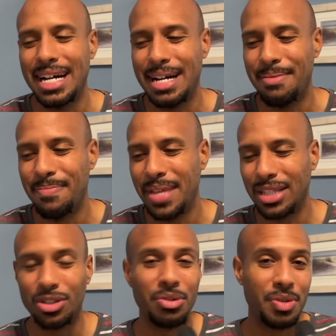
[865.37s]
And
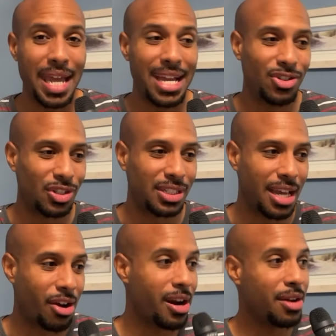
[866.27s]
so you can't just
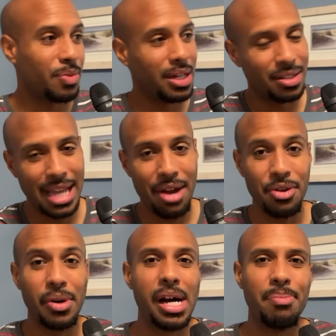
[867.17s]
say, all right, well, now
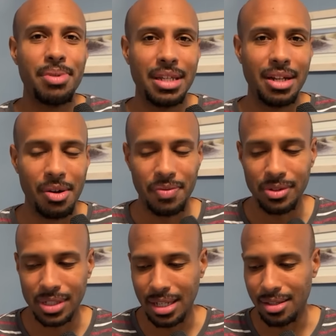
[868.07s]
you're up, you know, if
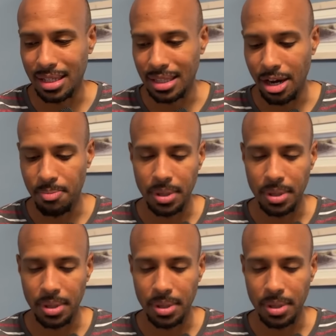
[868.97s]
there's anything there.